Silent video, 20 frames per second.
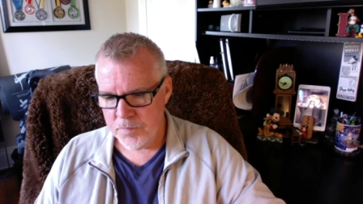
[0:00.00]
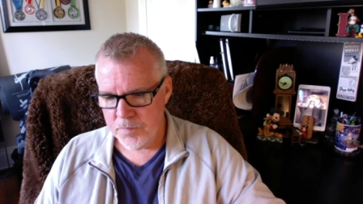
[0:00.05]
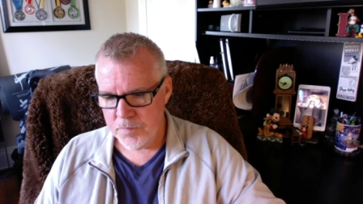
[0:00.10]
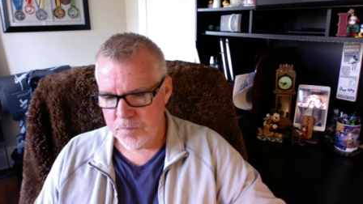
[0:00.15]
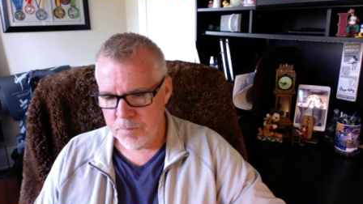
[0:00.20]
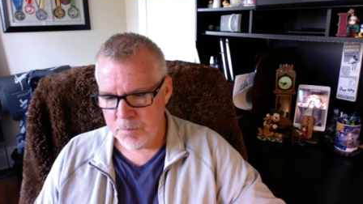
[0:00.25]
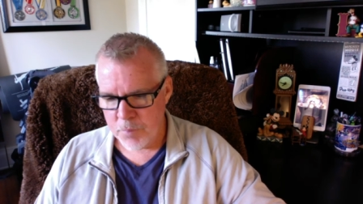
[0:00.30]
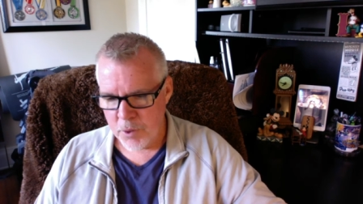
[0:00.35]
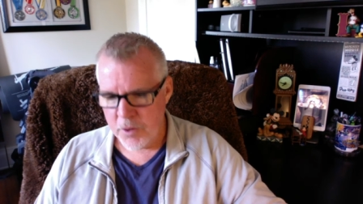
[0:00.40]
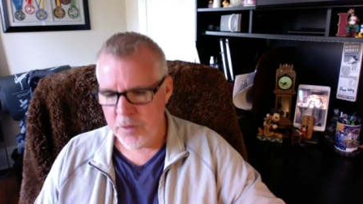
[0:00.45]

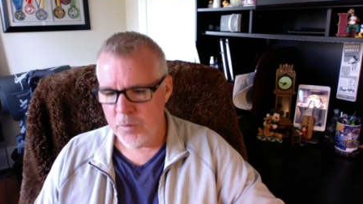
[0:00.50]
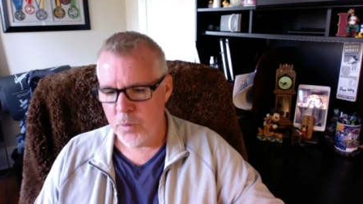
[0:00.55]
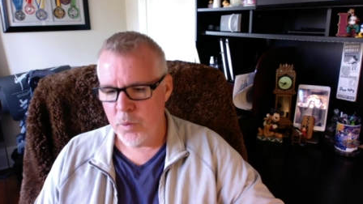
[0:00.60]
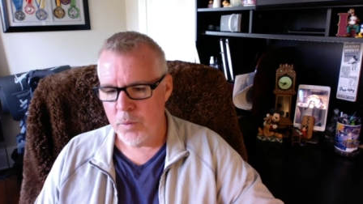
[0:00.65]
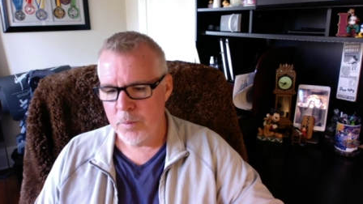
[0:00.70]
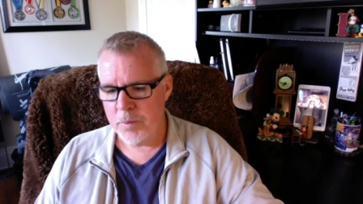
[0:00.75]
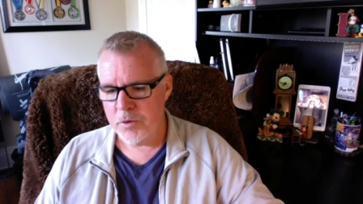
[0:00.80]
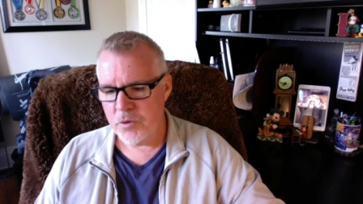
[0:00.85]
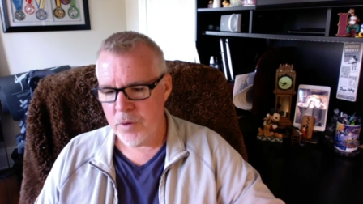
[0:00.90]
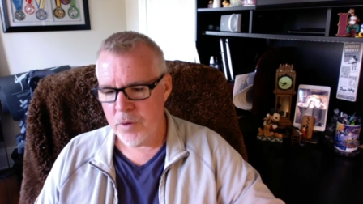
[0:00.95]
Brother will
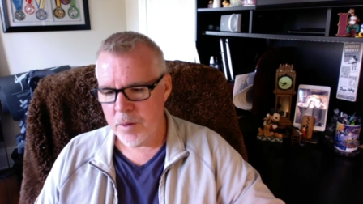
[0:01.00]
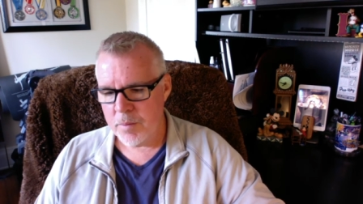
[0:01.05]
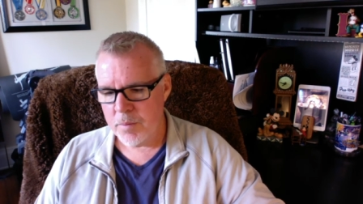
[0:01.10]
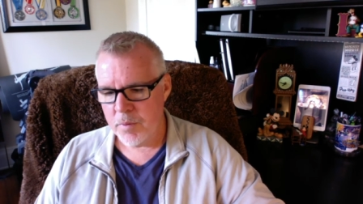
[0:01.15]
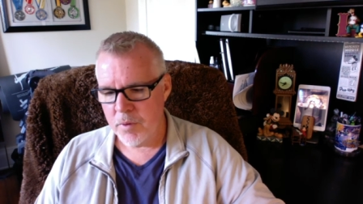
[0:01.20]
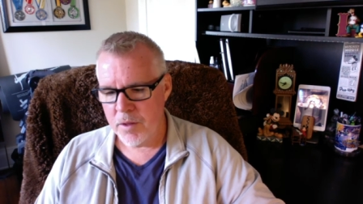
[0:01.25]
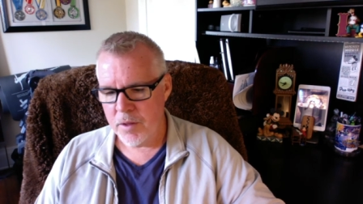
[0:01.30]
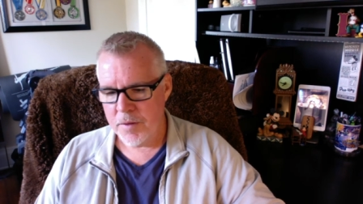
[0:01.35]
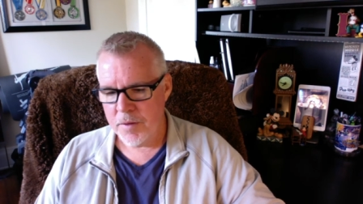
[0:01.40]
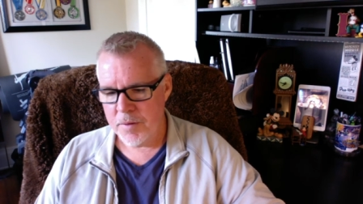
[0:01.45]
betray
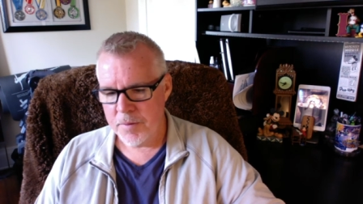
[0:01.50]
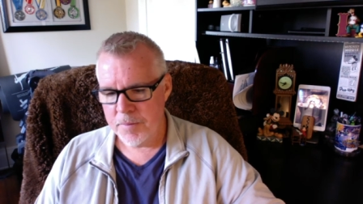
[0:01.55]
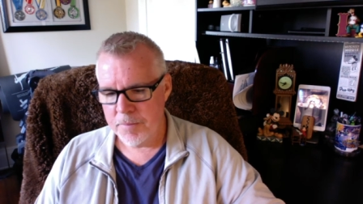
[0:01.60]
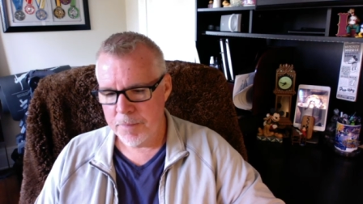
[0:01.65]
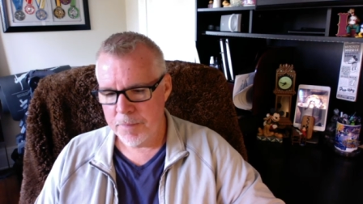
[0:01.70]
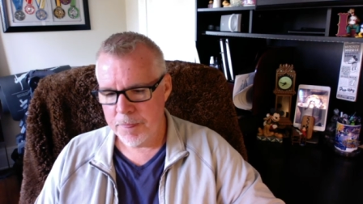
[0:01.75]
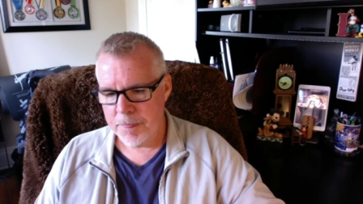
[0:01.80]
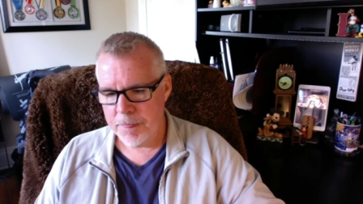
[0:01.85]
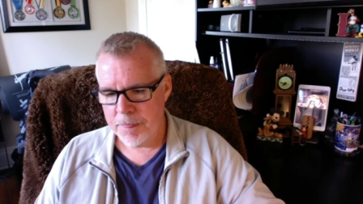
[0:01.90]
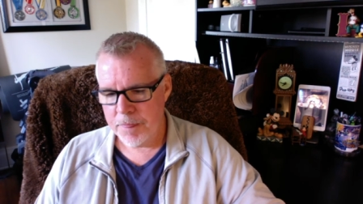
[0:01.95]
brother.
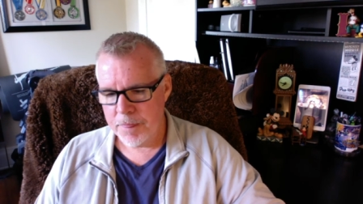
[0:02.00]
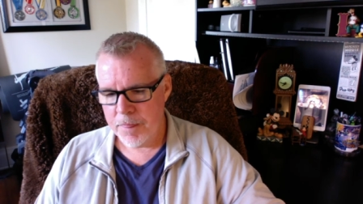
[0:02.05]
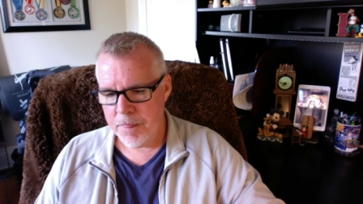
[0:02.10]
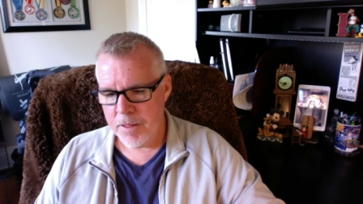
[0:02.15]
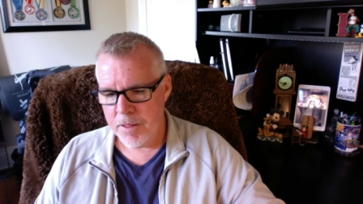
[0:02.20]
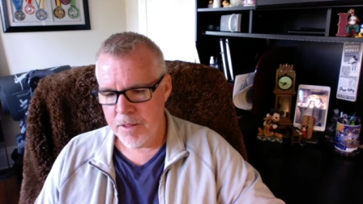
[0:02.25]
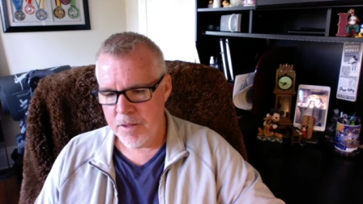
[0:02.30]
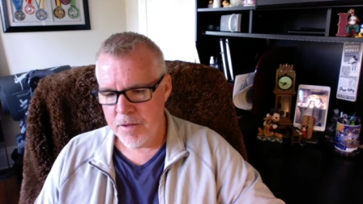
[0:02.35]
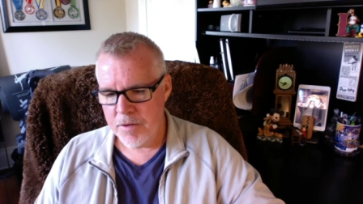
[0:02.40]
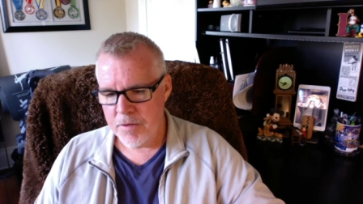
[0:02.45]

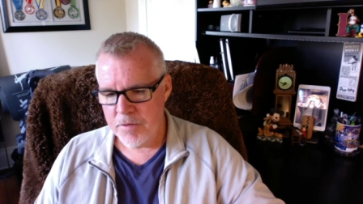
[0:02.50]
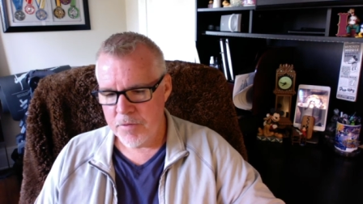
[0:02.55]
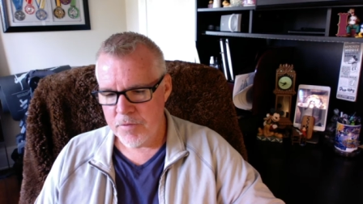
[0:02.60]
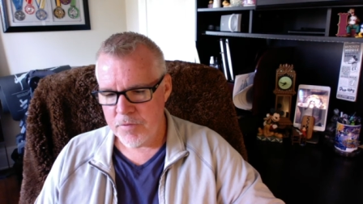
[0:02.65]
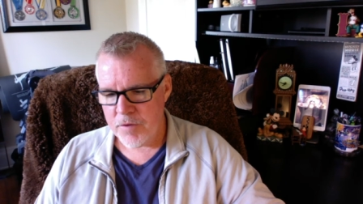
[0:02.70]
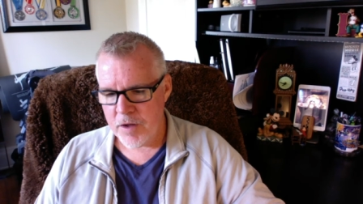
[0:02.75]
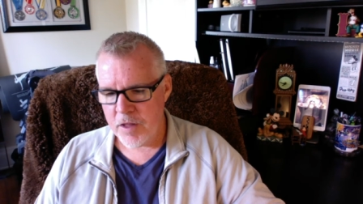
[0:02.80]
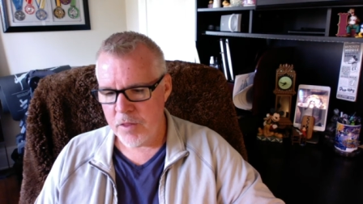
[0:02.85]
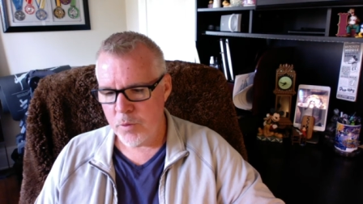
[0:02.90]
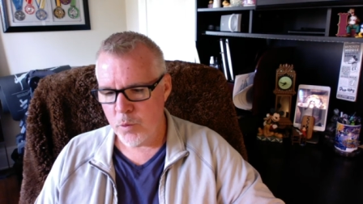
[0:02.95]

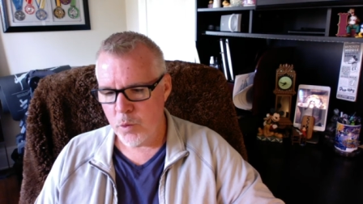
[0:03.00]
Father